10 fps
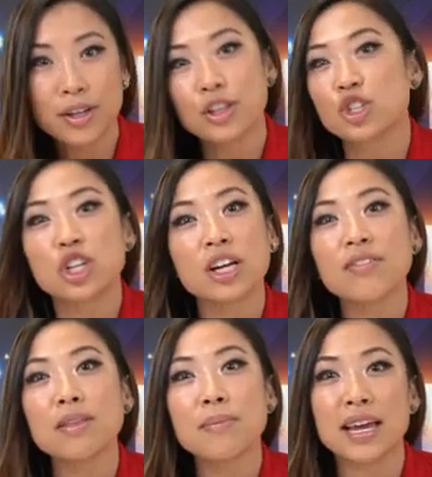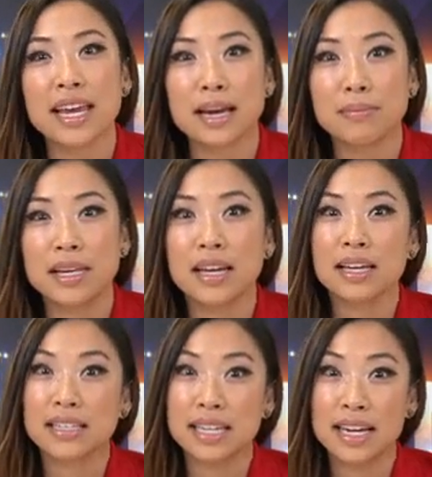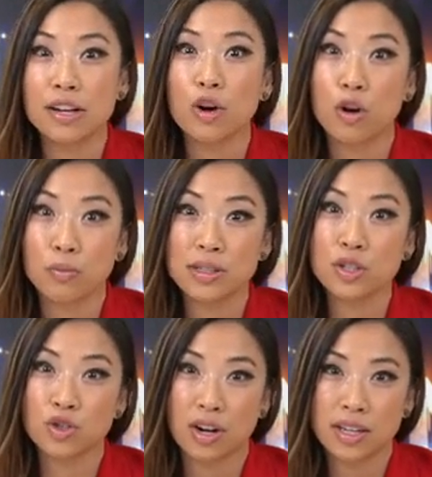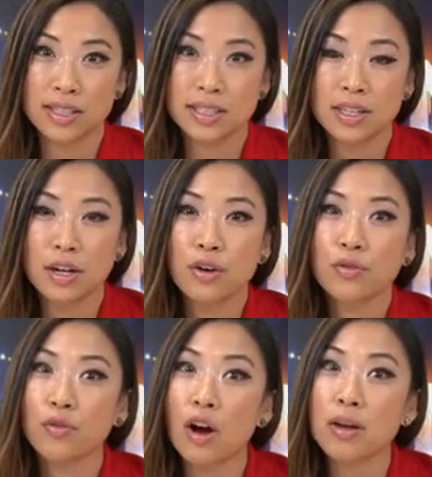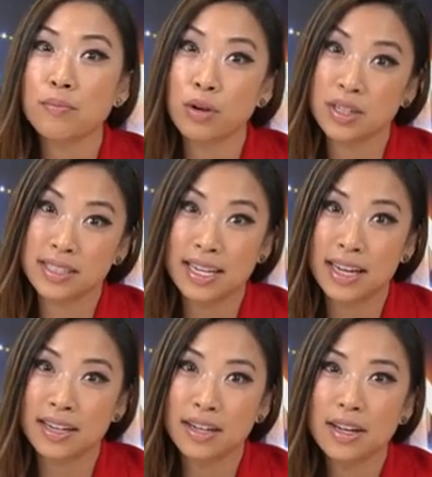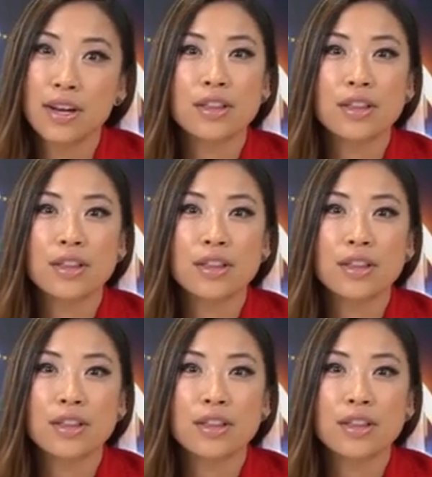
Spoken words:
The chair of the Miami-Dade Homeless Trust, Ron Book, said,